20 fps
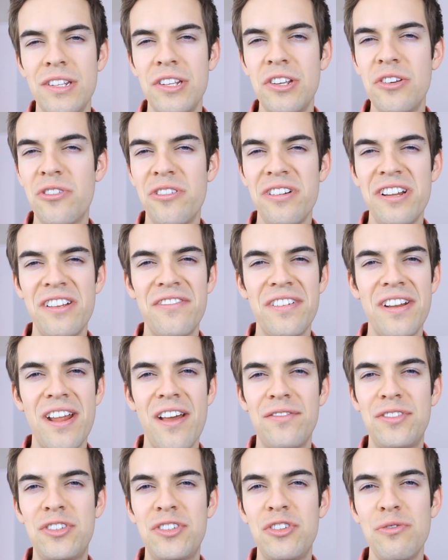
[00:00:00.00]
You don't even
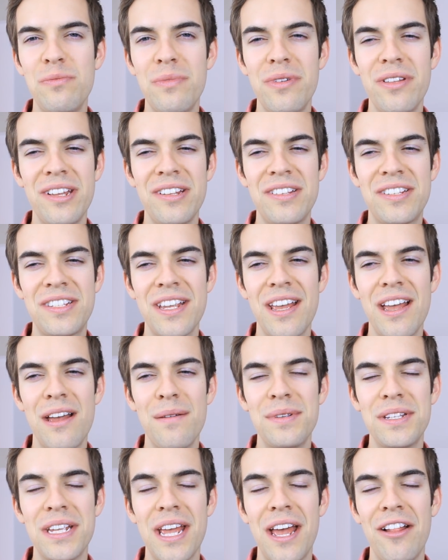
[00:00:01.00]
have 2 million
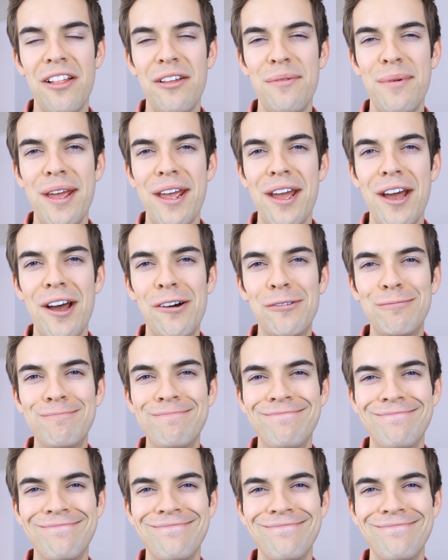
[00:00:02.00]
subs, LMAO.